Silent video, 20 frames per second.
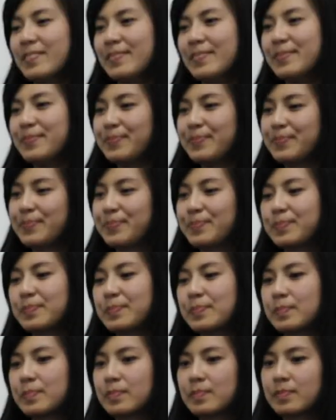
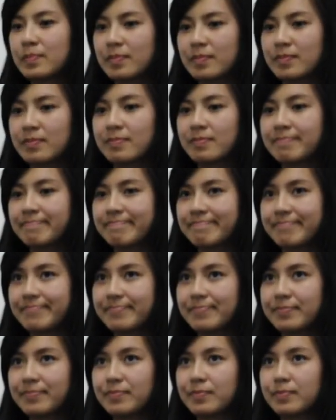
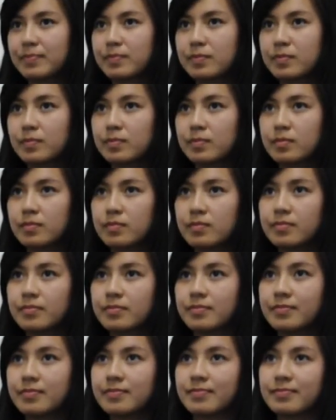
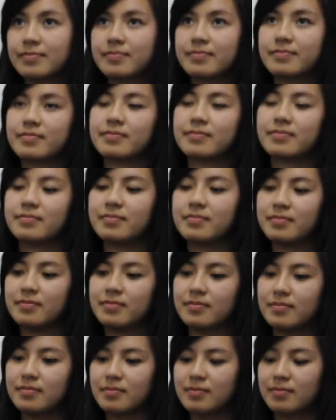
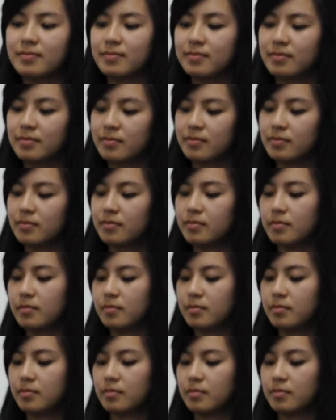
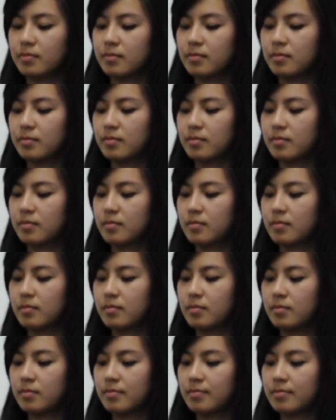
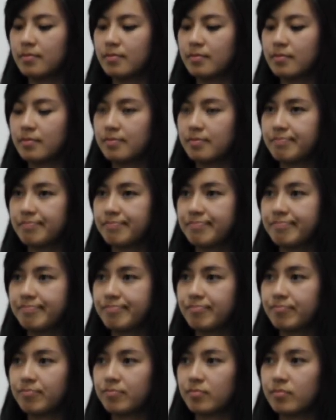
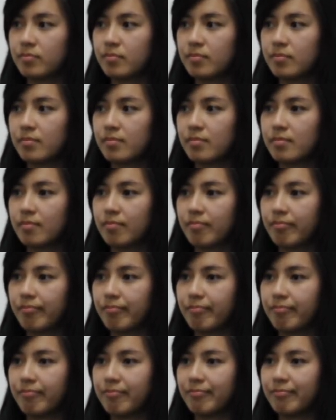The person shown says nothing.